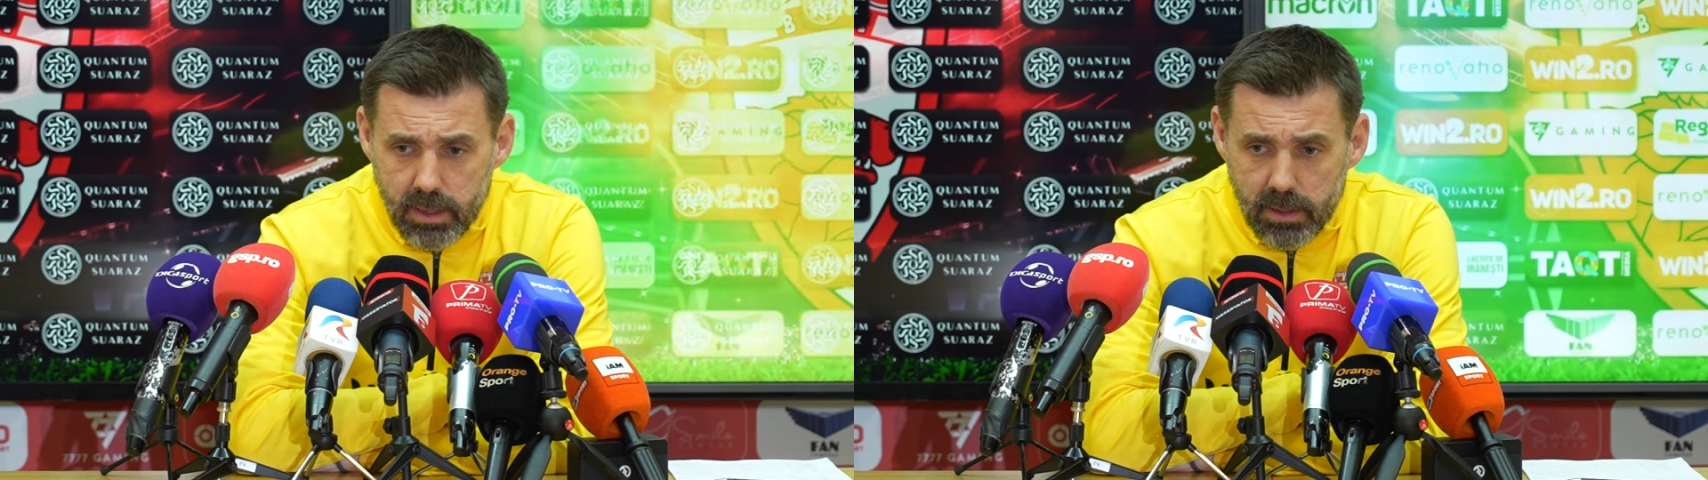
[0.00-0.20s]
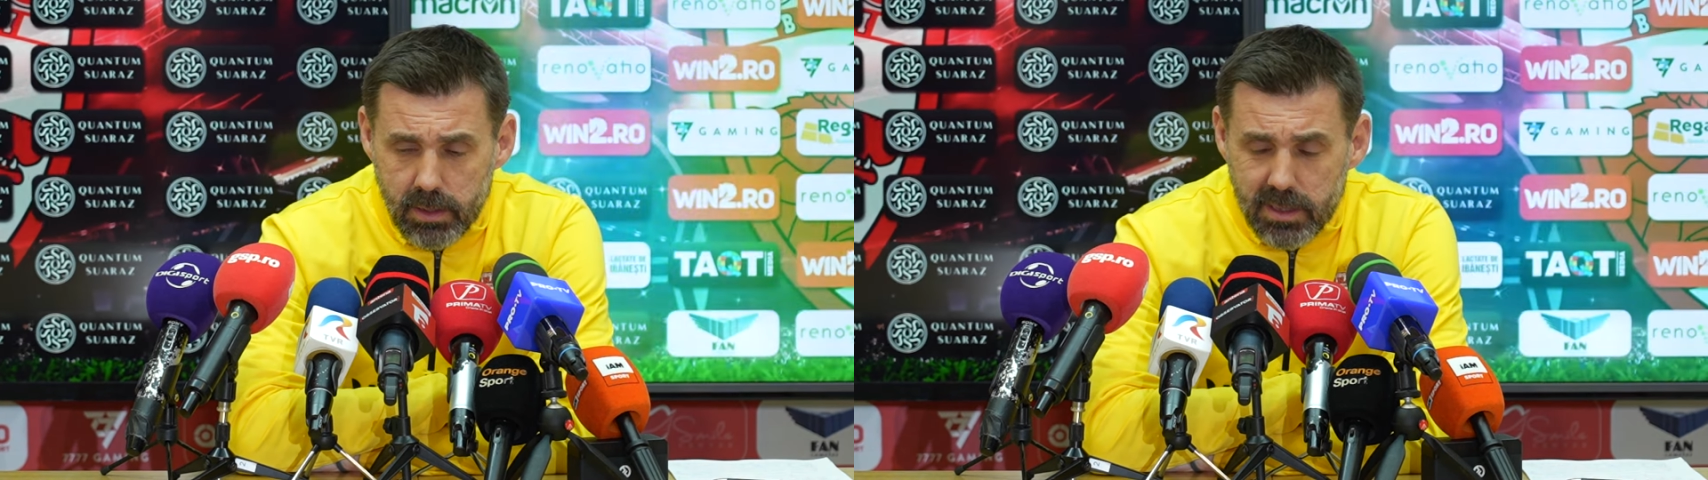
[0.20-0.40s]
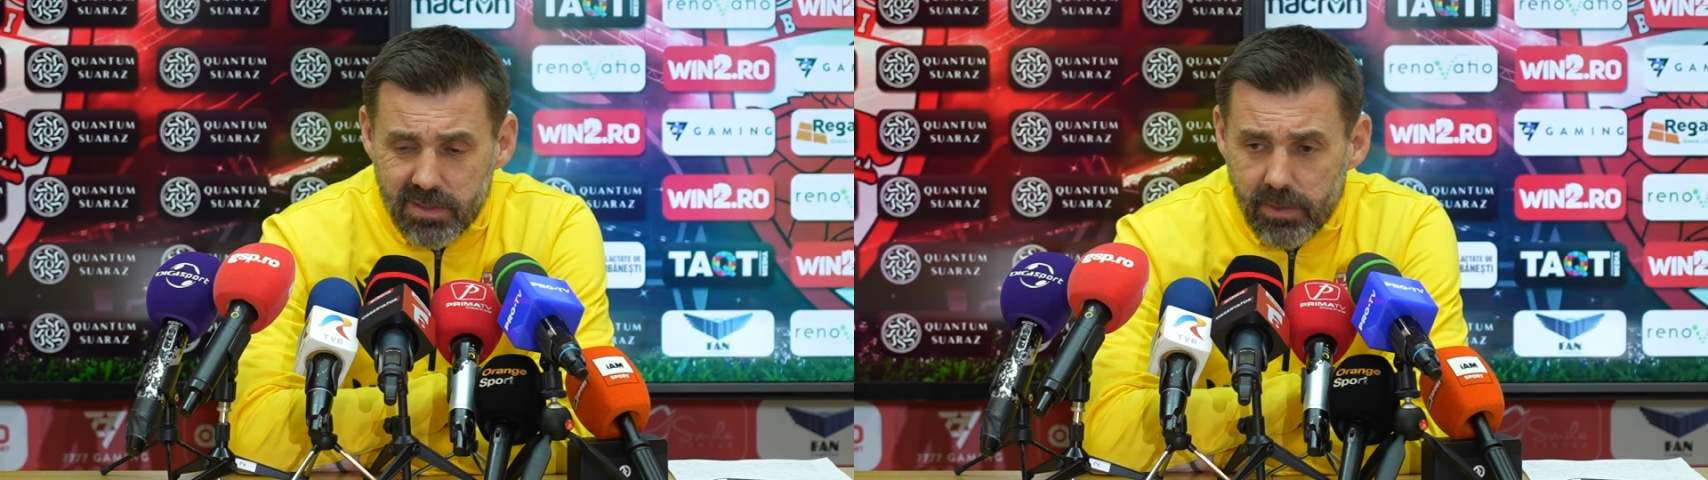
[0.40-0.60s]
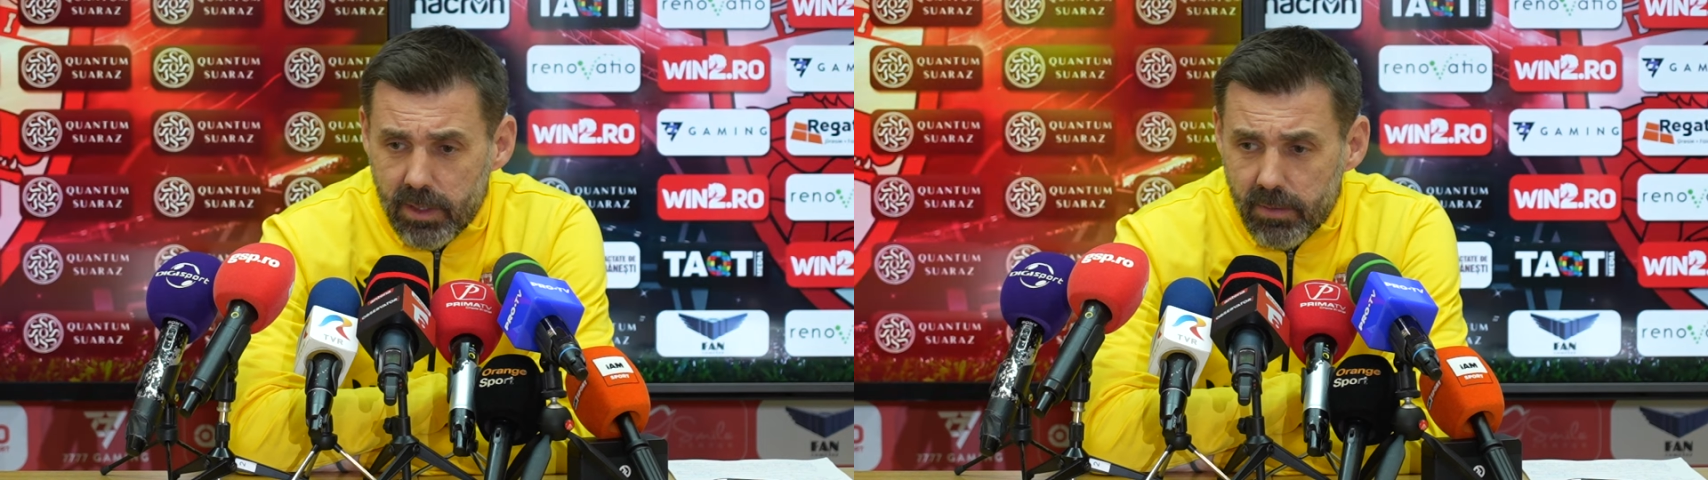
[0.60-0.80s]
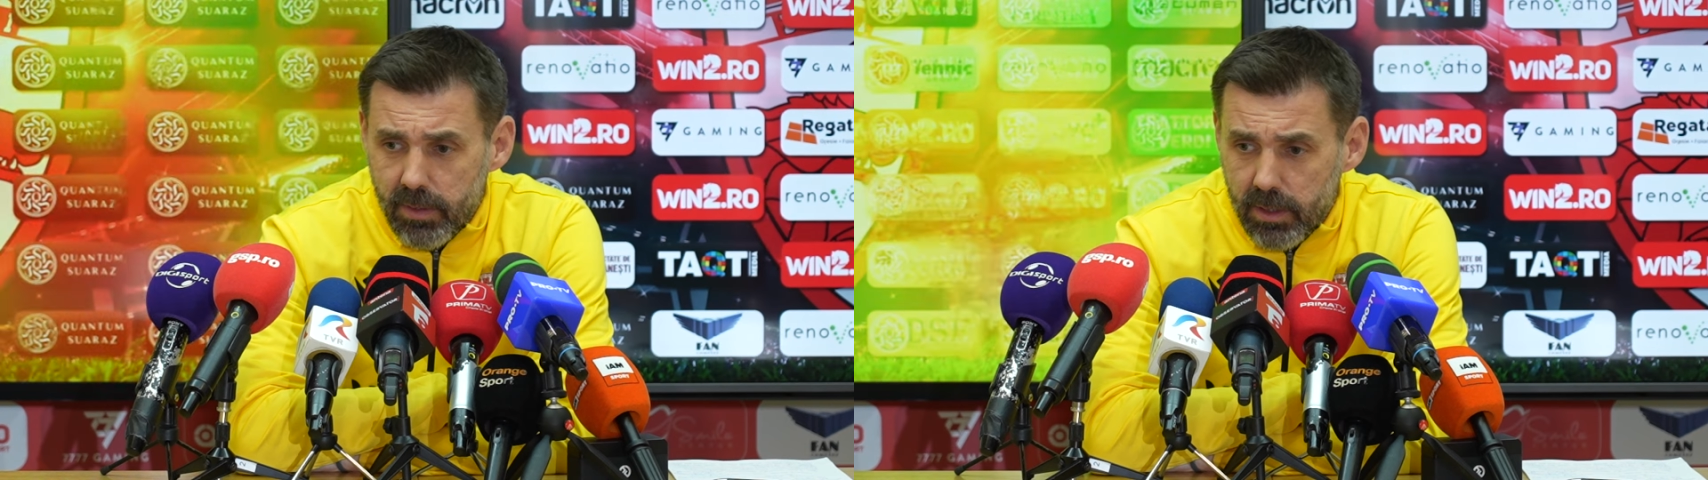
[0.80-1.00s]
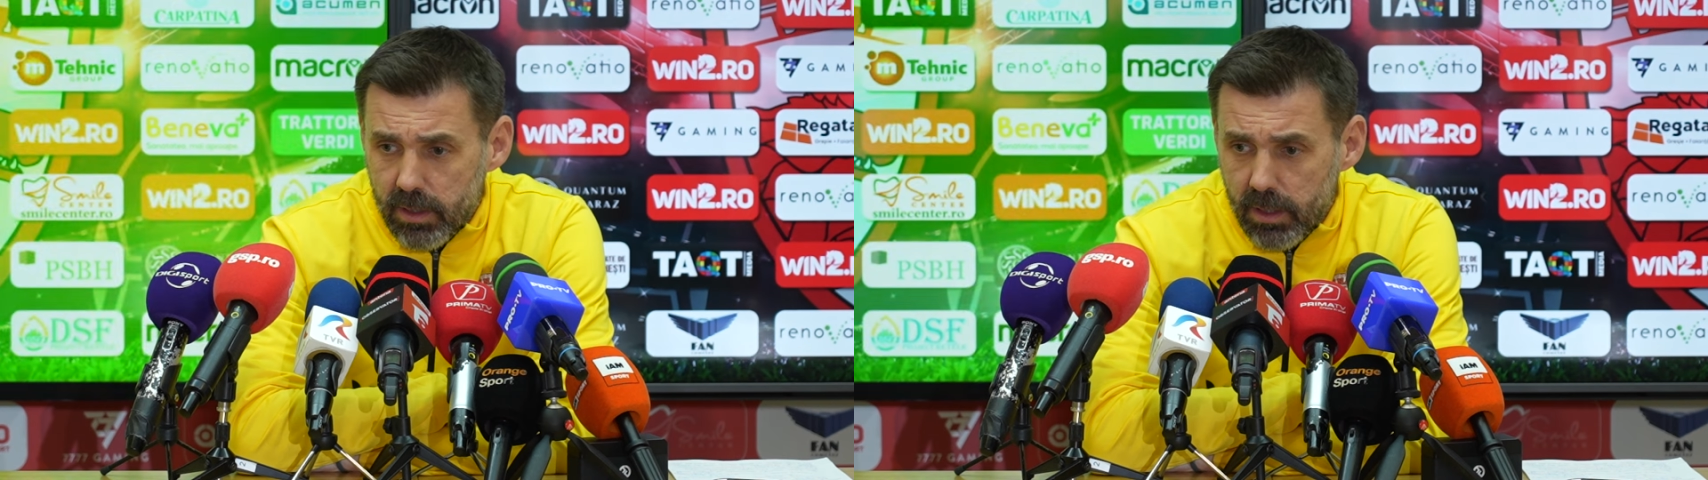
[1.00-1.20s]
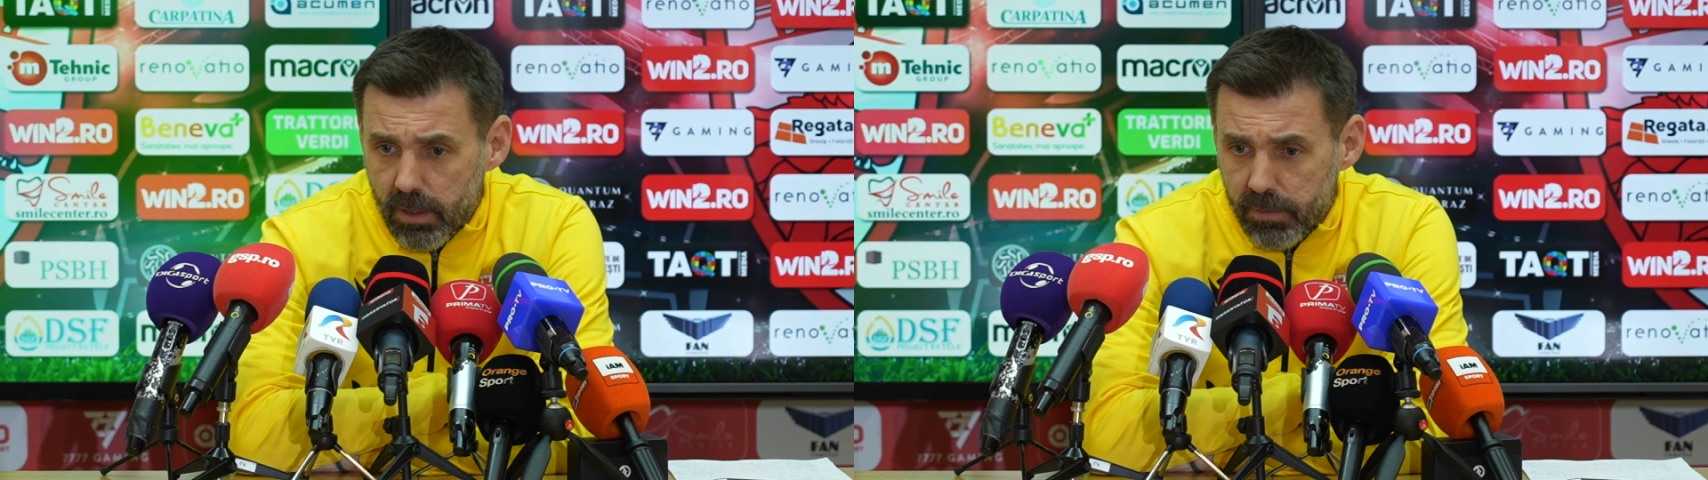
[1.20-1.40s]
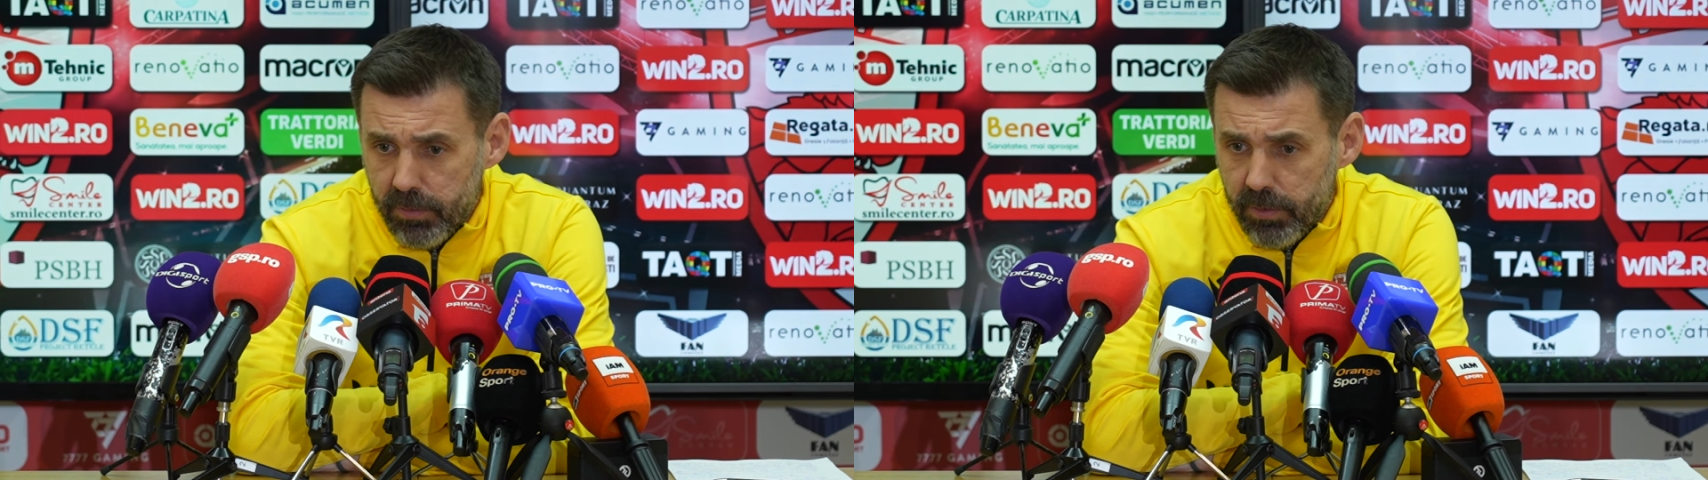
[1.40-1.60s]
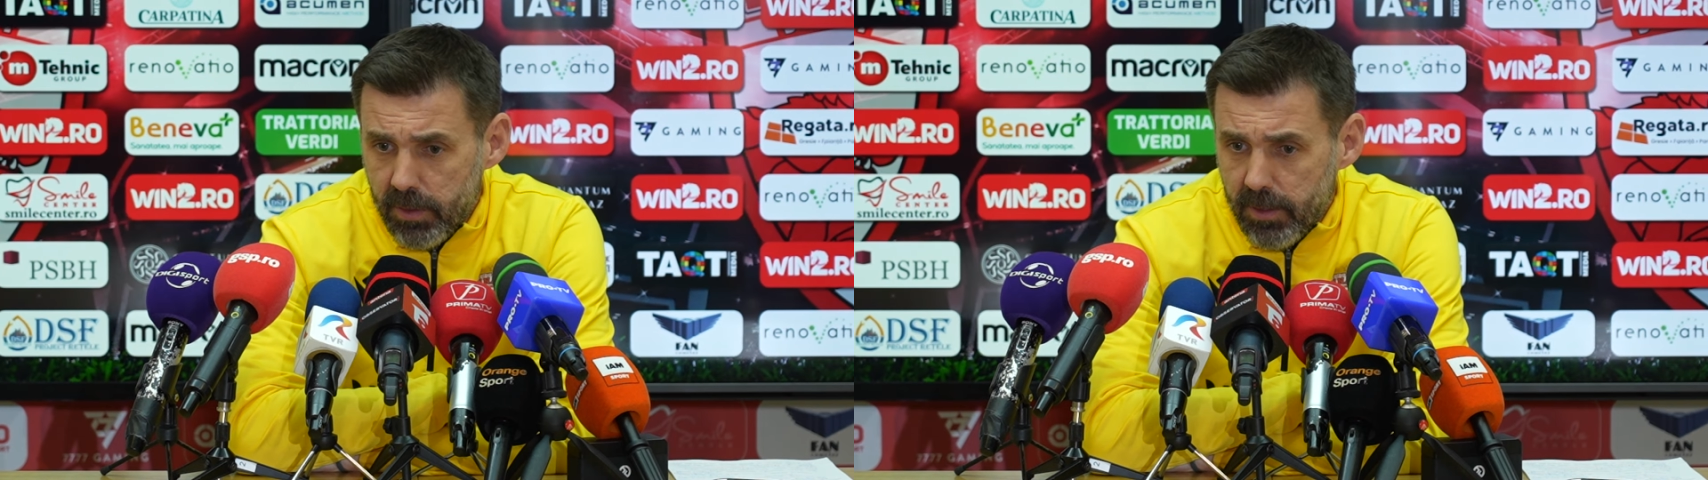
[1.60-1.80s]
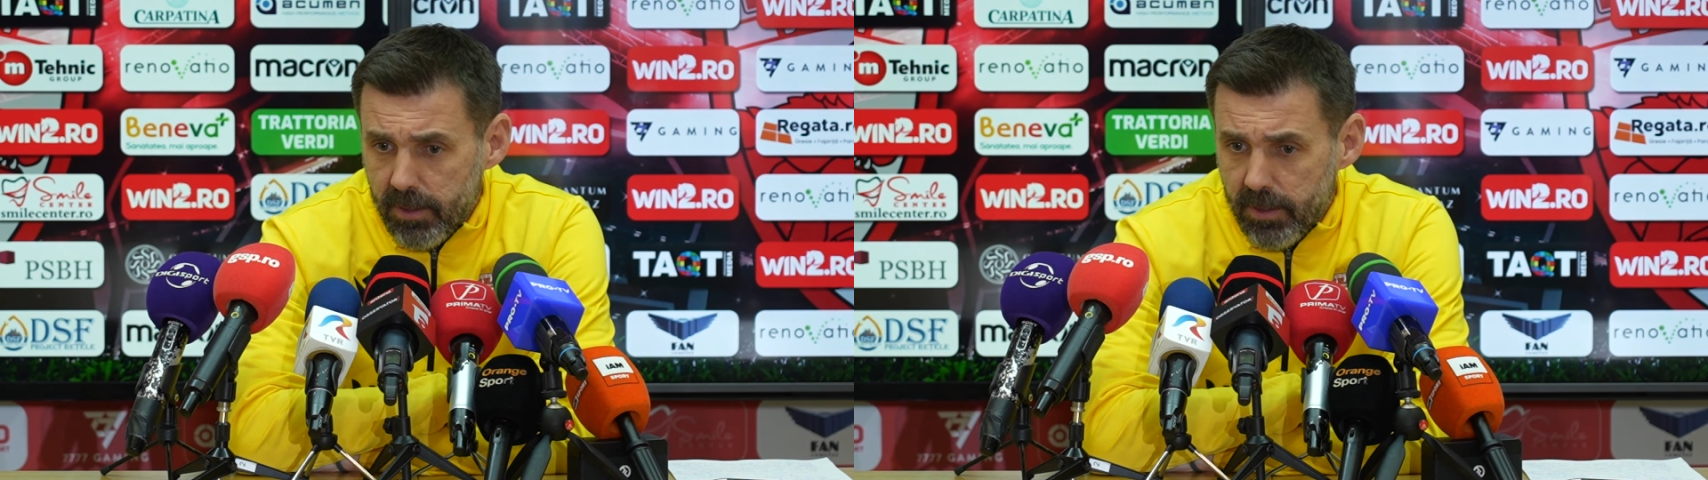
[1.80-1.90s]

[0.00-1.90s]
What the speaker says: and it's very, very tough